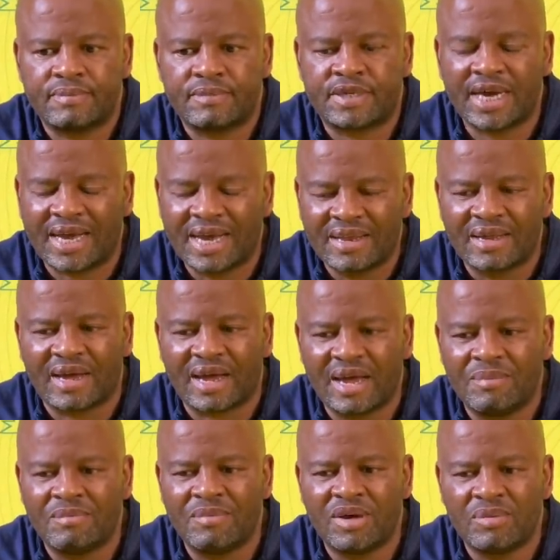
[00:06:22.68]
taken the
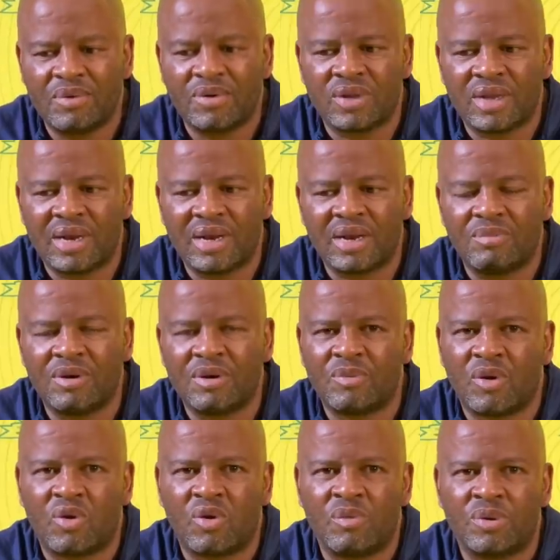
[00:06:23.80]
game maybe with a little bit
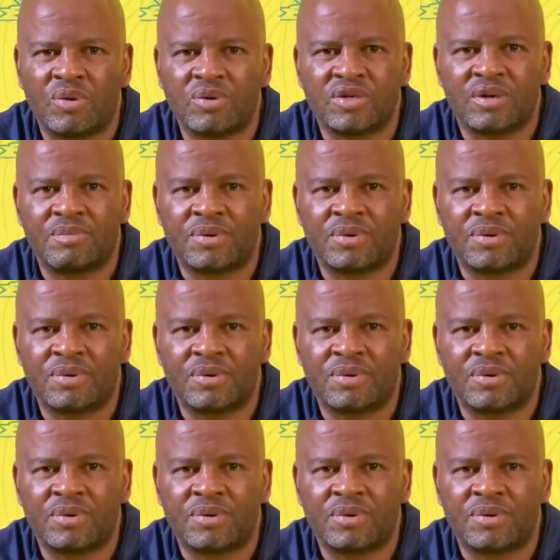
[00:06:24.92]
more composure,